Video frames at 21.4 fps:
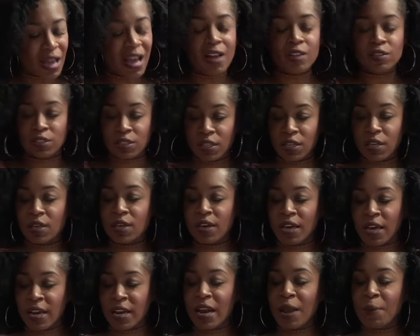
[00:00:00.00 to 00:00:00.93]
I'll see.
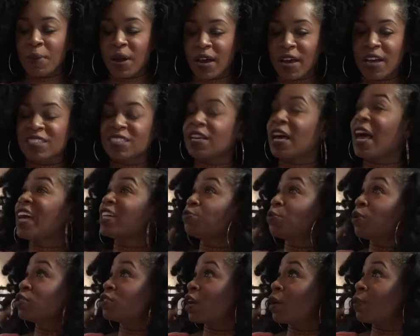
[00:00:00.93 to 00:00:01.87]
And then I might, because the hash
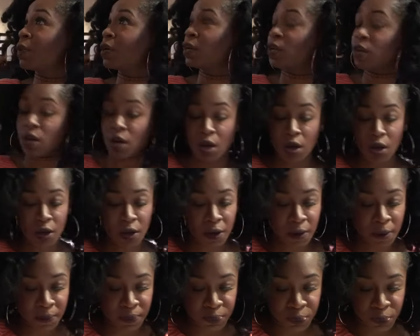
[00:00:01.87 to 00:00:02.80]
browns come in the
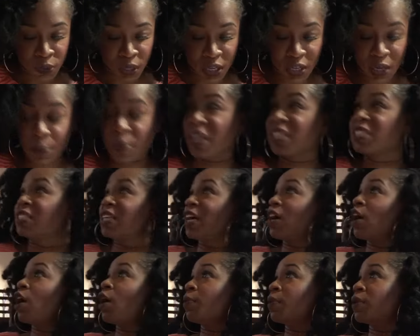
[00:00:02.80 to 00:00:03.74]
big
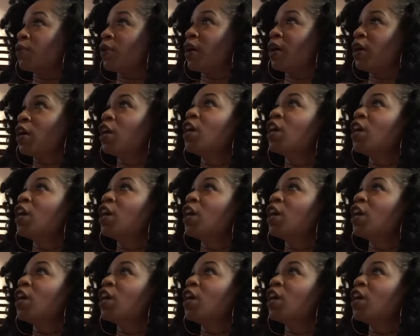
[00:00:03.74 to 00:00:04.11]
steak omelet, right?